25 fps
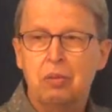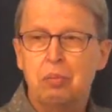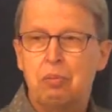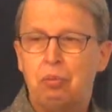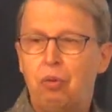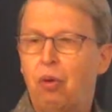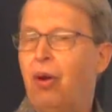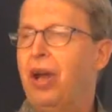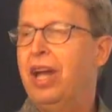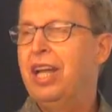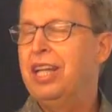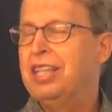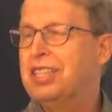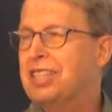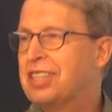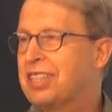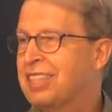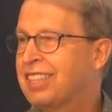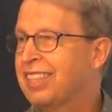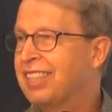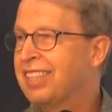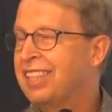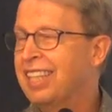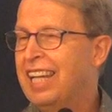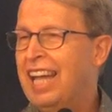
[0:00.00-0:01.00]

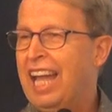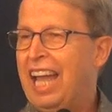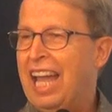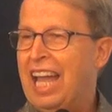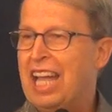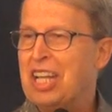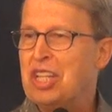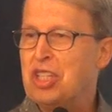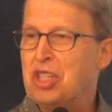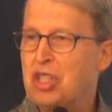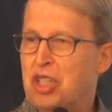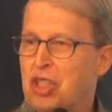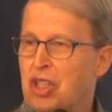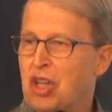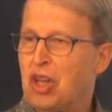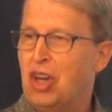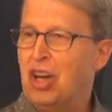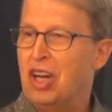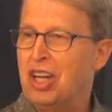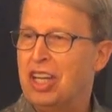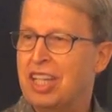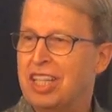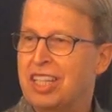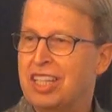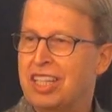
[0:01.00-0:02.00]
praise and
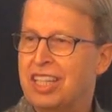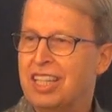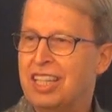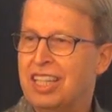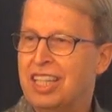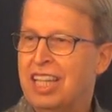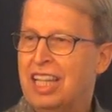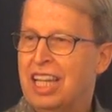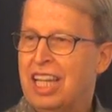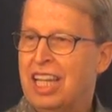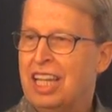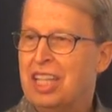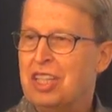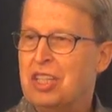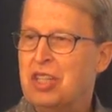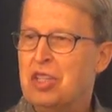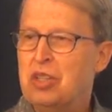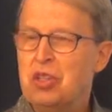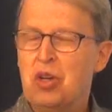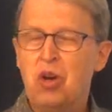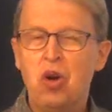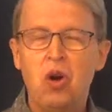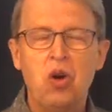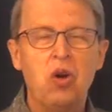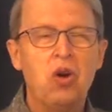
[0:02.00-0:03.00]
joy you
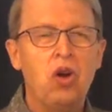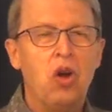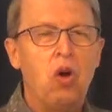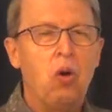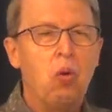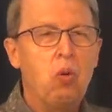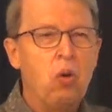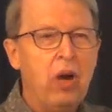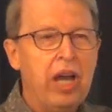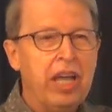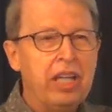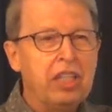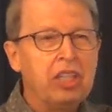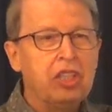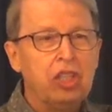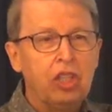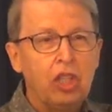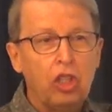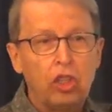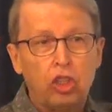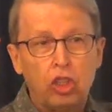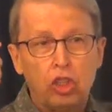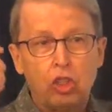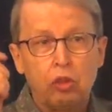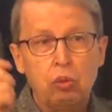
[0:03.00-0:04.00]
know, when
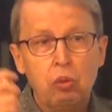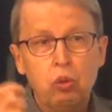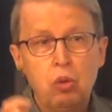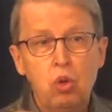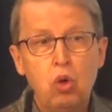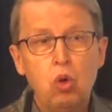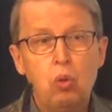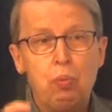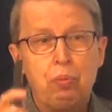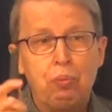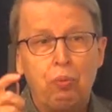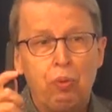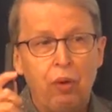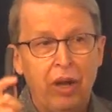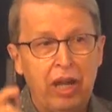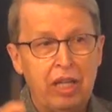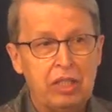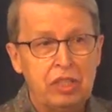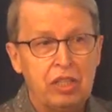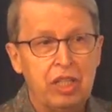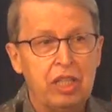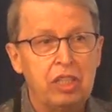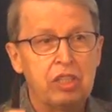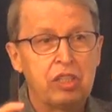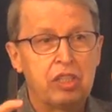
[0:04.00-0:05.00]
the true
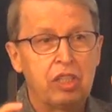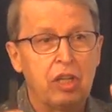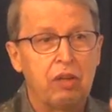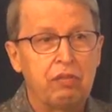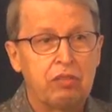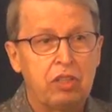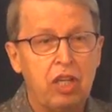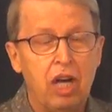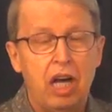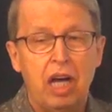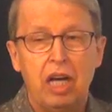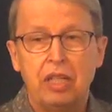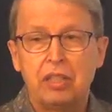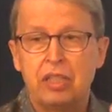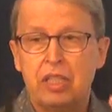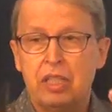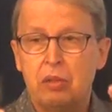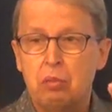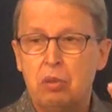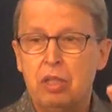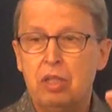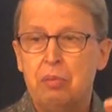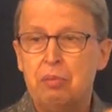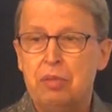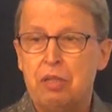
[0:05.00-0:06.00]
presence of God
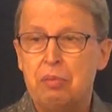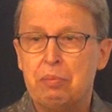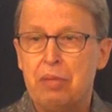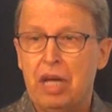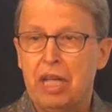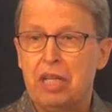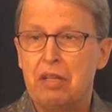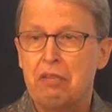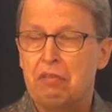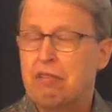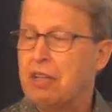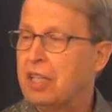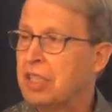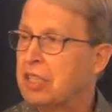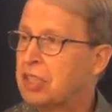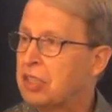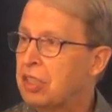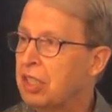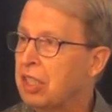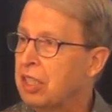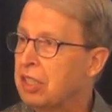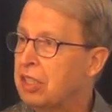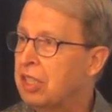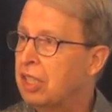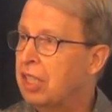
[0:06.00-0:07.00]
will be
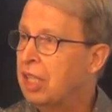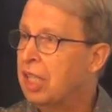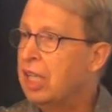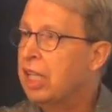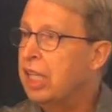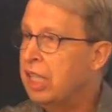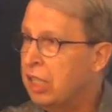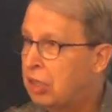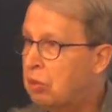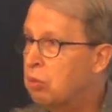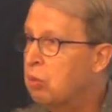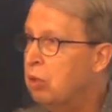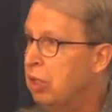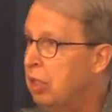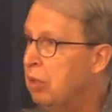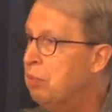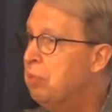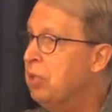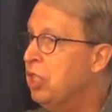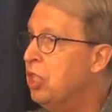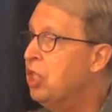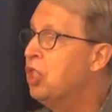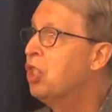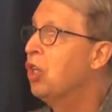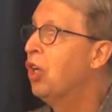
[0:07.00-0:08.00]
manifested, it will
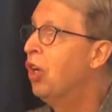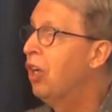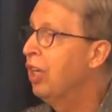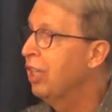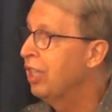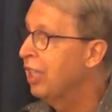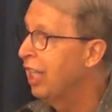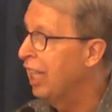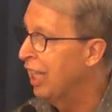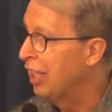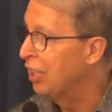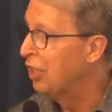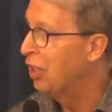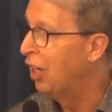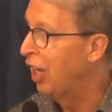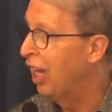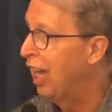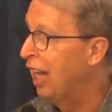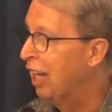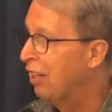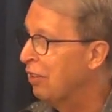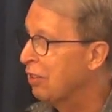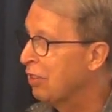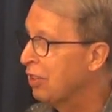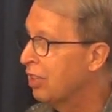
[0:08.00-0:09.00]
be joy in the
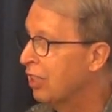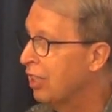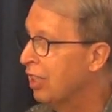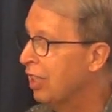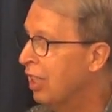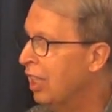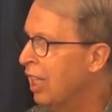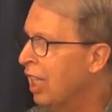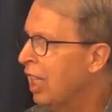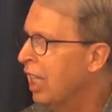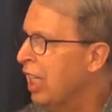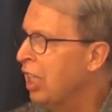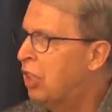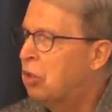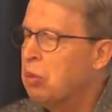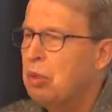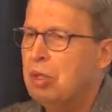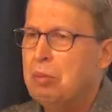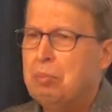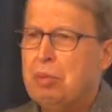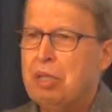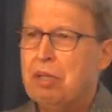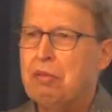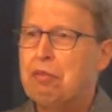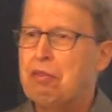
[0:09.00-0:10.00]
house. It
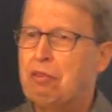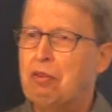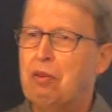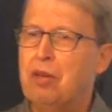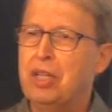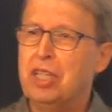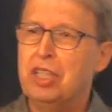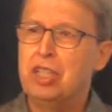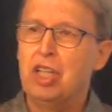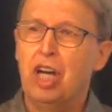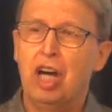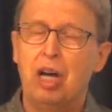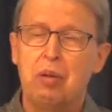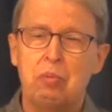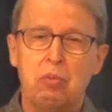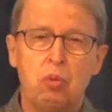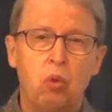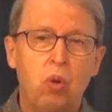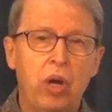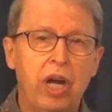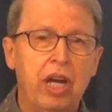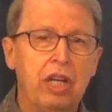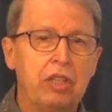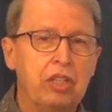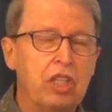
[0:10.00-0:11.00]
will be freedom.
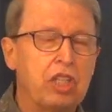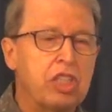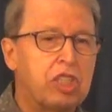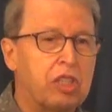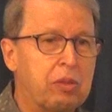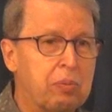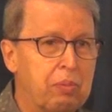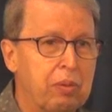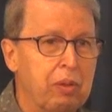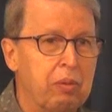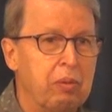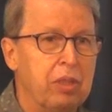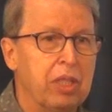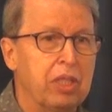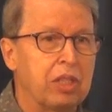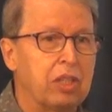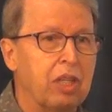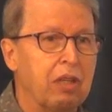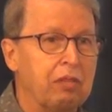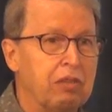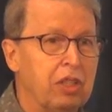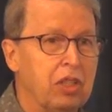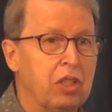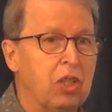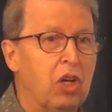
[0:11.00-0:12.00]
Where the Spirit
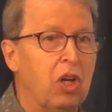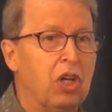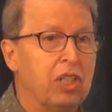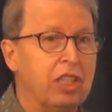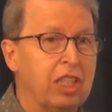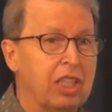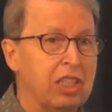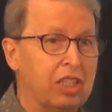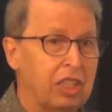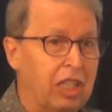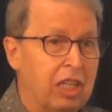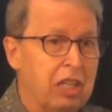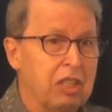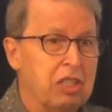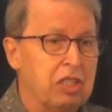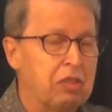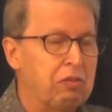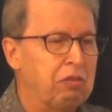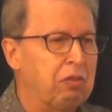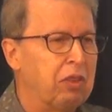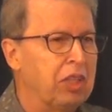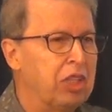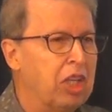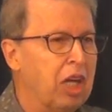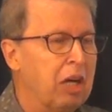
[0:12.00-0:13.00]
of the Lord is, there is
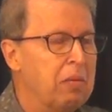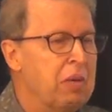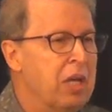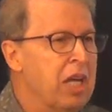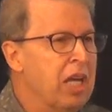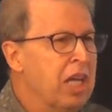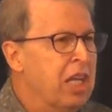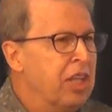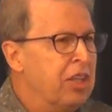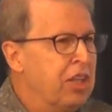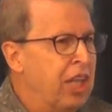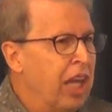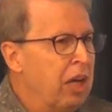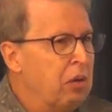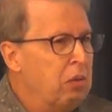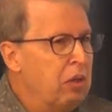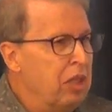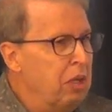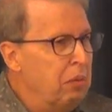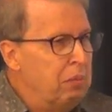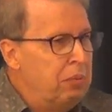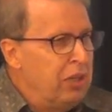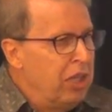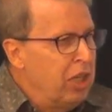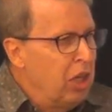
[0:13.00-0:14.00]
freedom. There
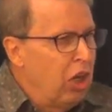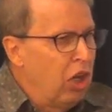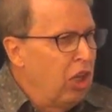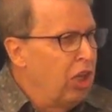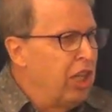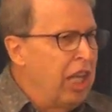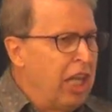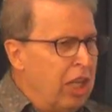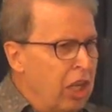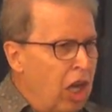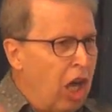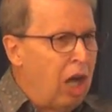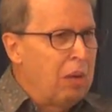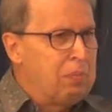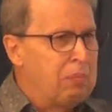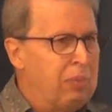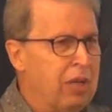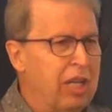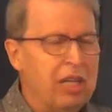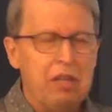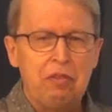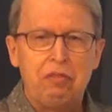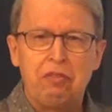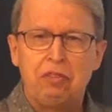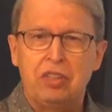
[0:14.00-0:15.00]
will be a, an
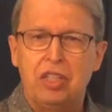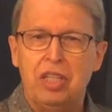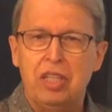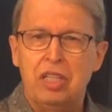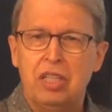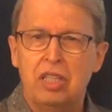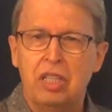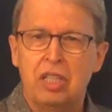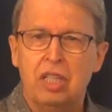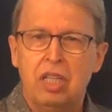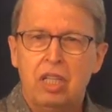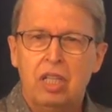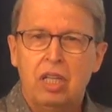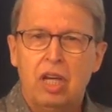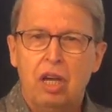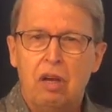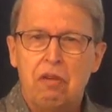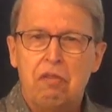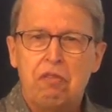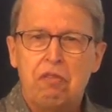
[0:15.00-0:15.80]
uplifting uh,